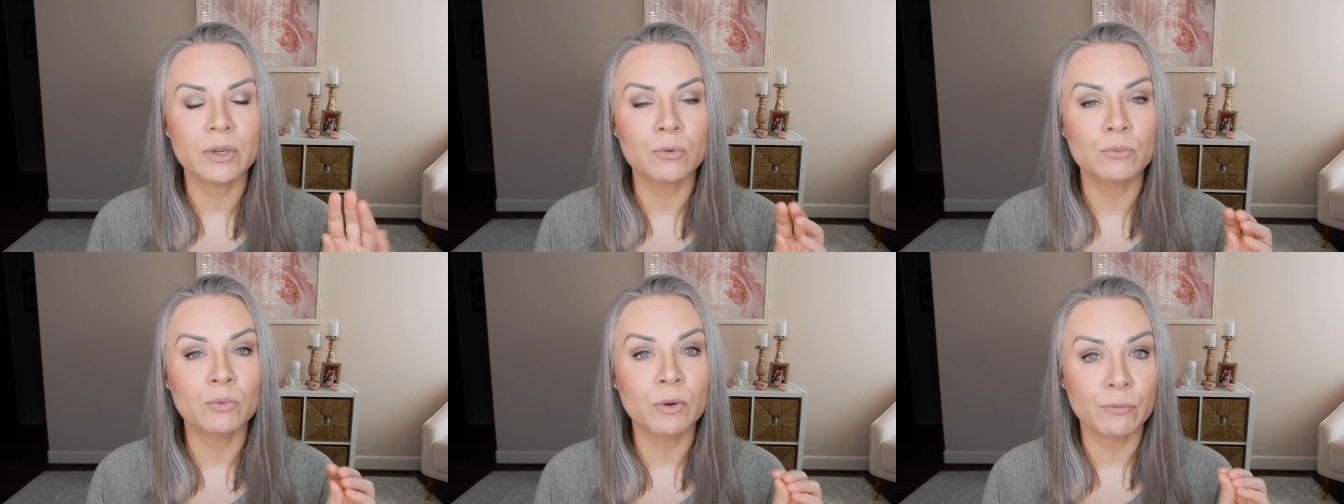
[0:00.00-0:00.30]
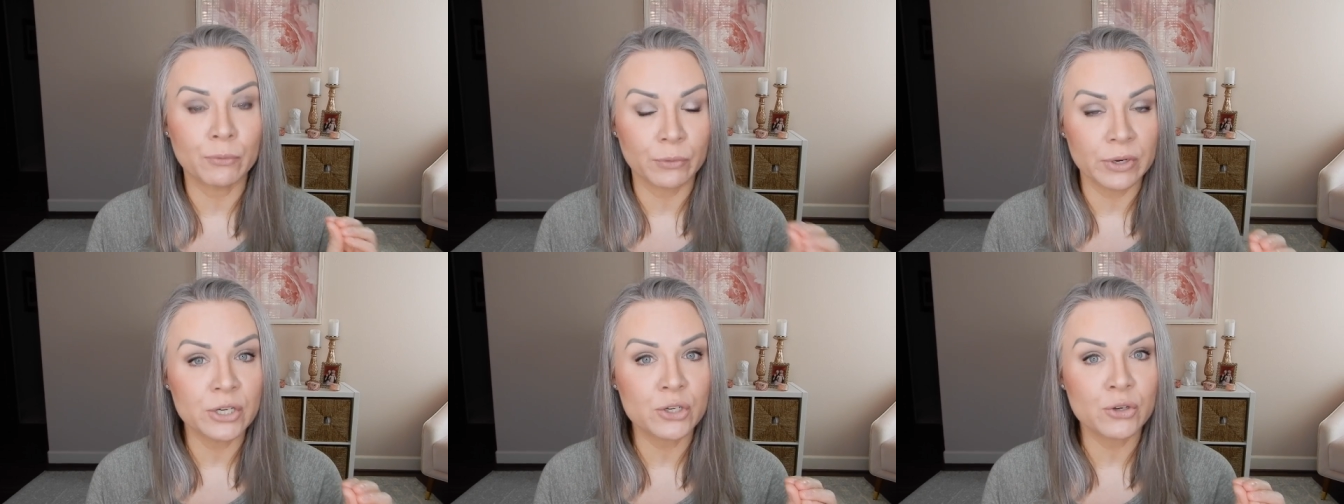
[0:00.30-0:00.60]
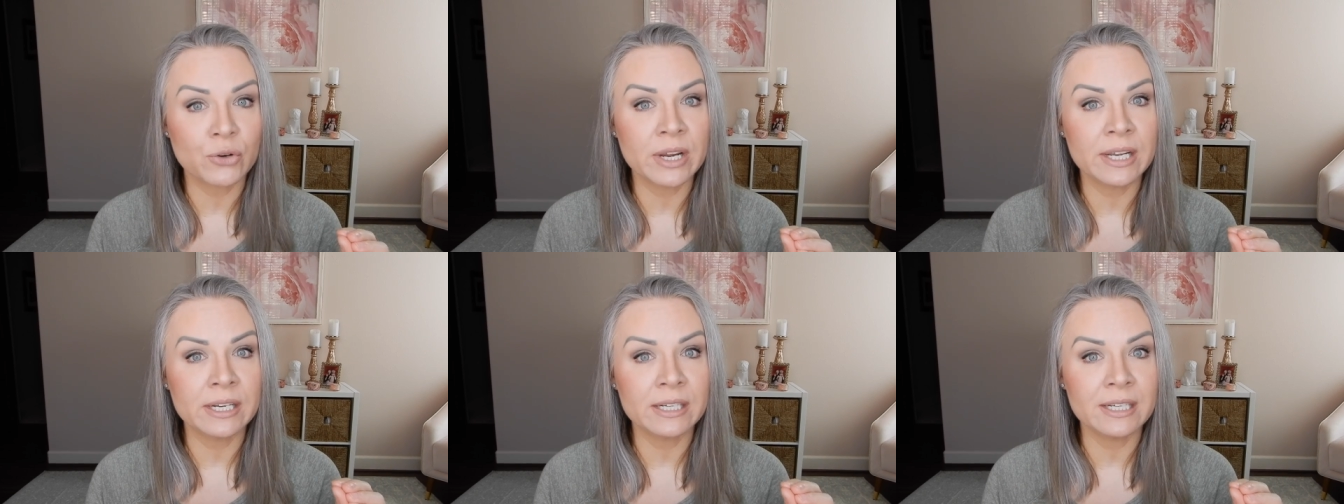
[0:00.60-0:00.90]

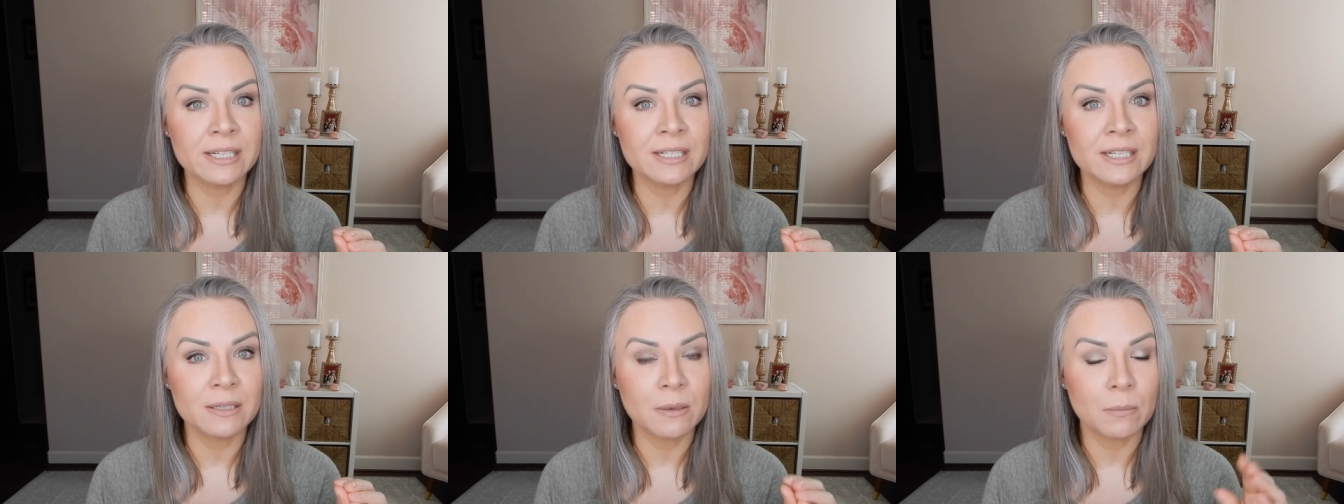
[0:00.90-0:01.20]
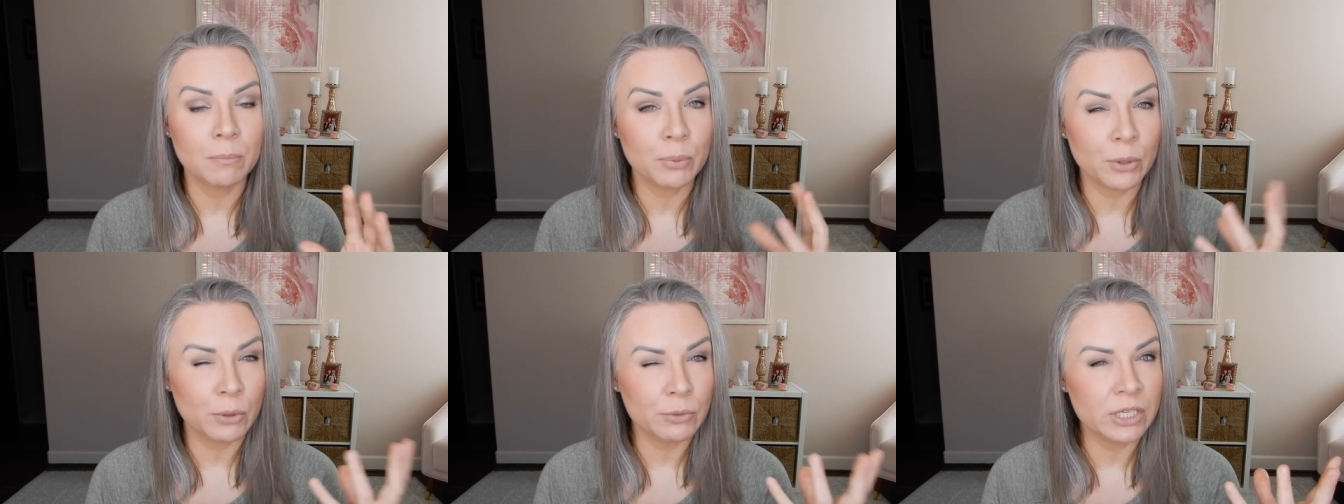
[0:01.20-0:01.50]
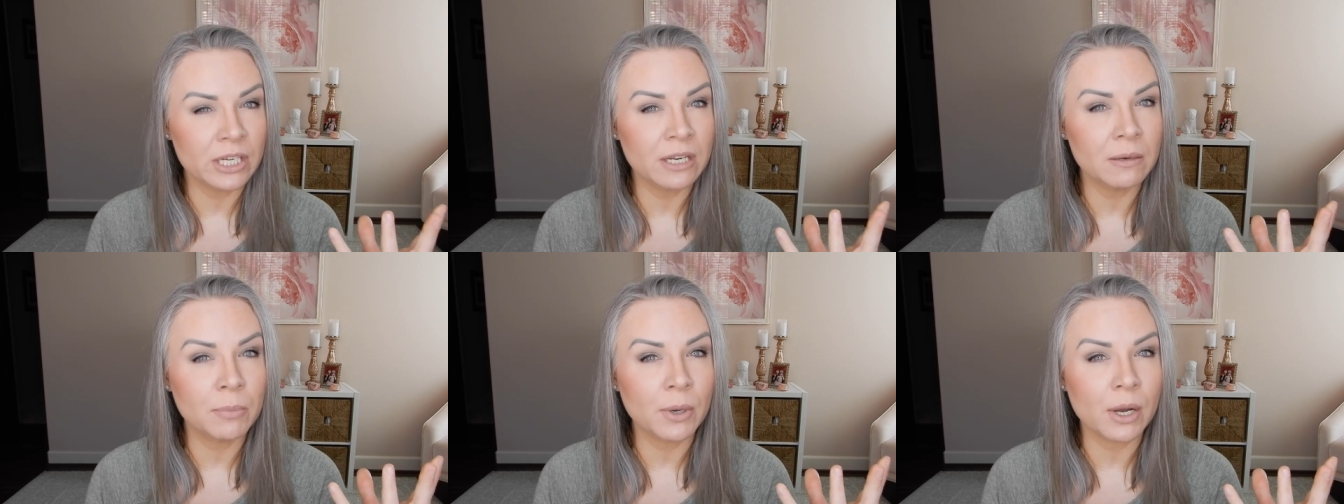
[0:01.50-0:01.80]
refrigerated
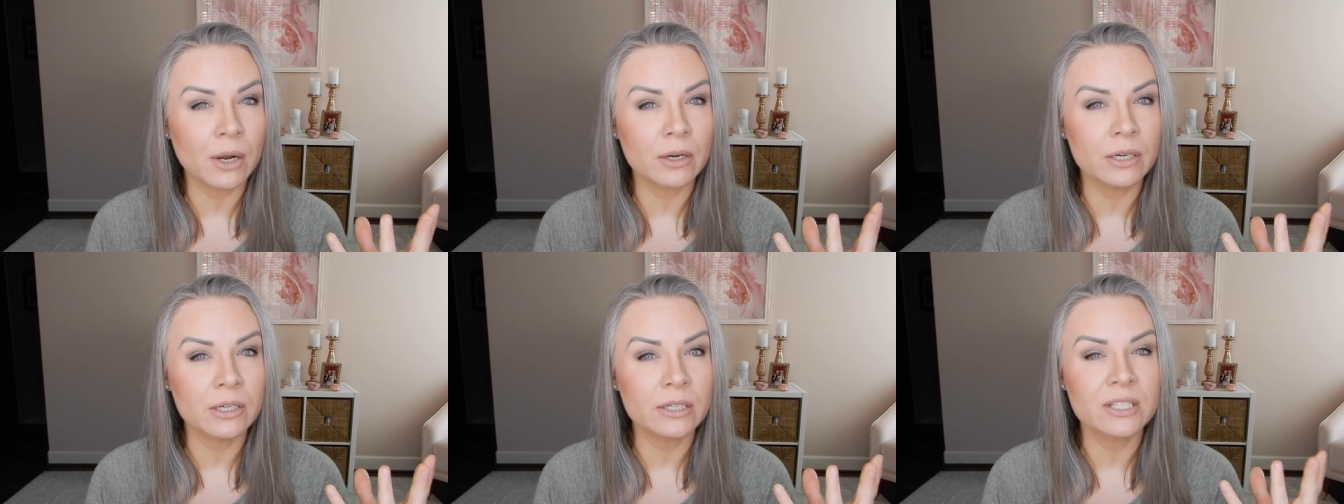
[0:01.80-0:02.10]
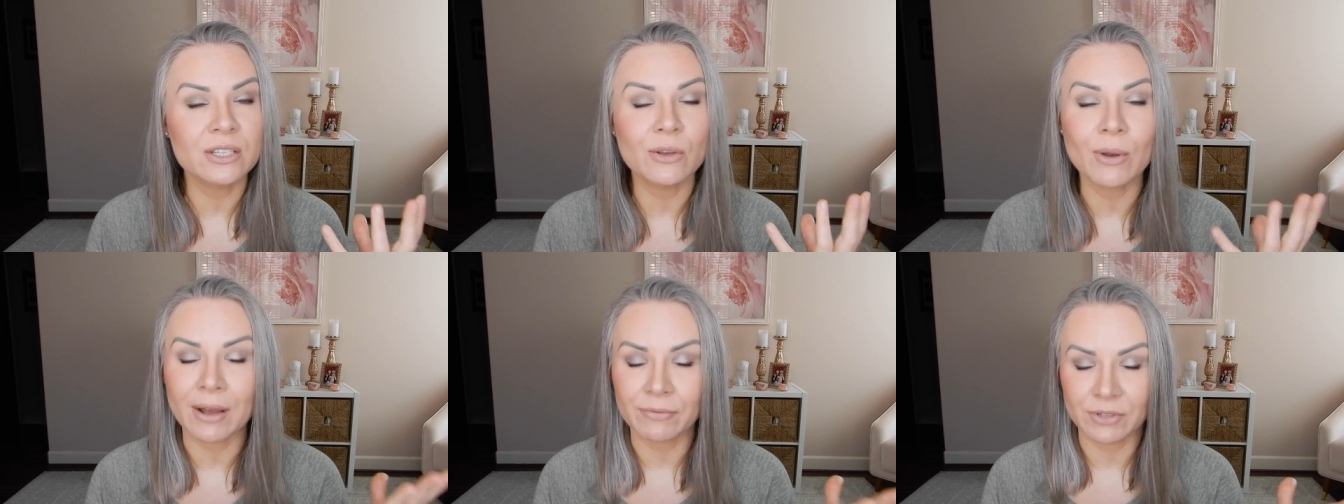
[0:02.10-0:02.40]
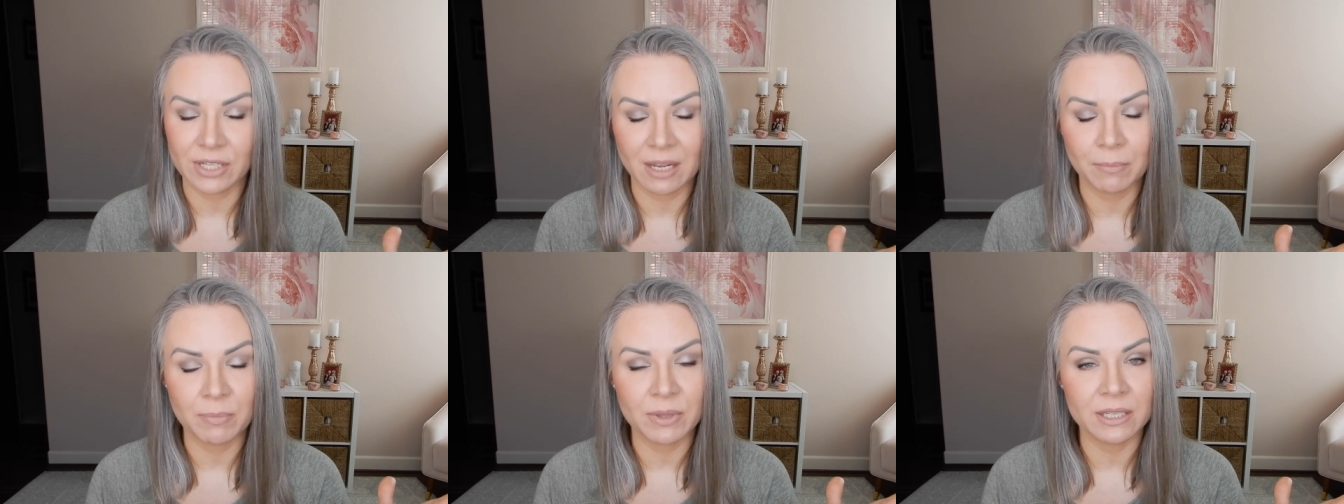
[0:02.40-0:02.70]
protein bars, you have
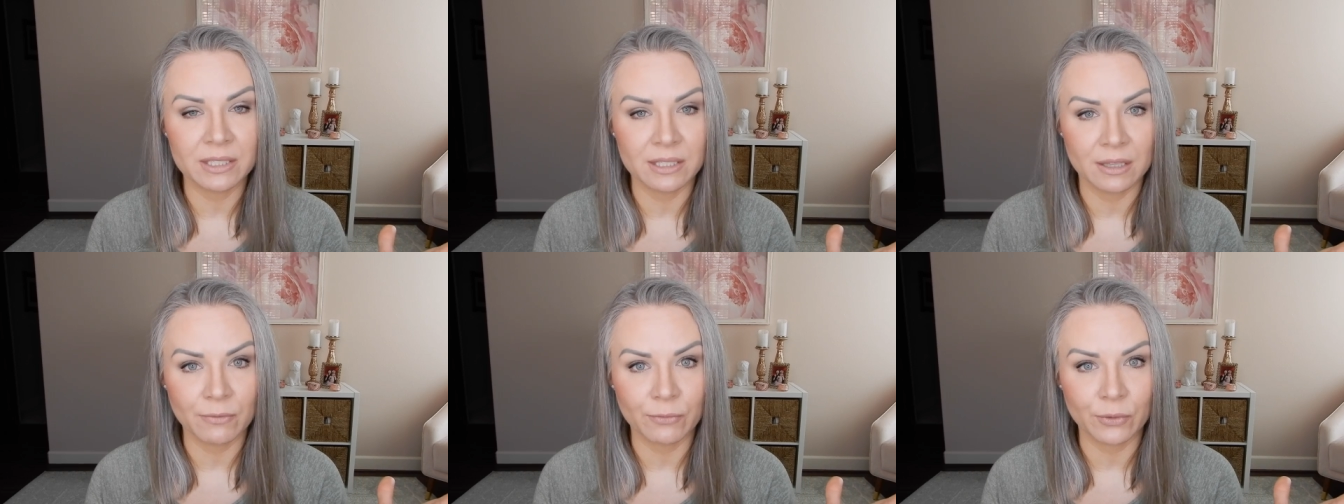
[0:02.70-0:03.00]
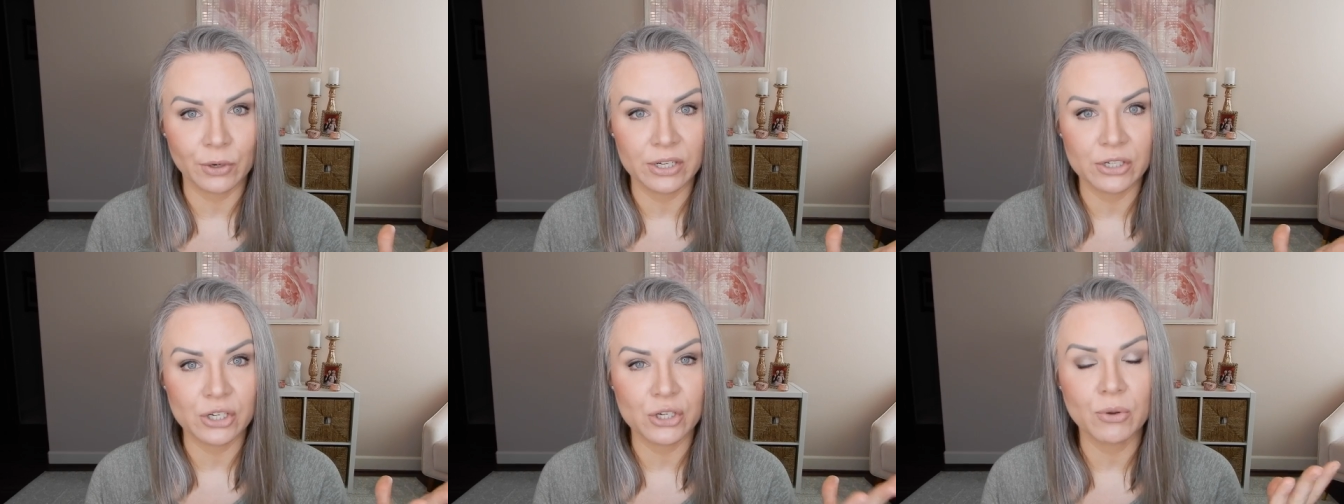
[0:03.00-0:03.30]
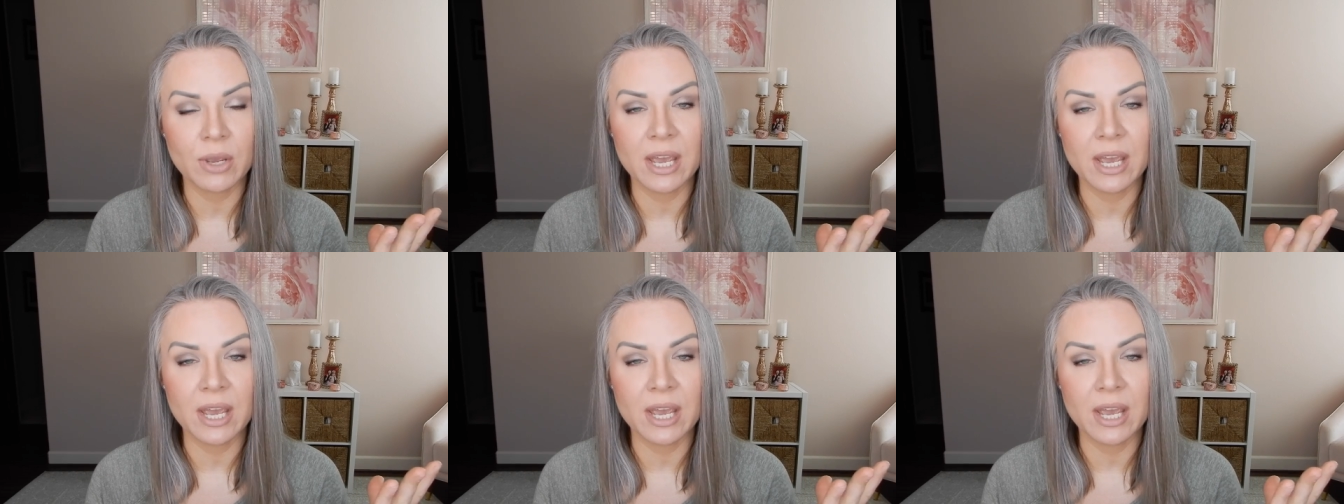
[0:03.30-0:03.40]
to keep these in the fridge.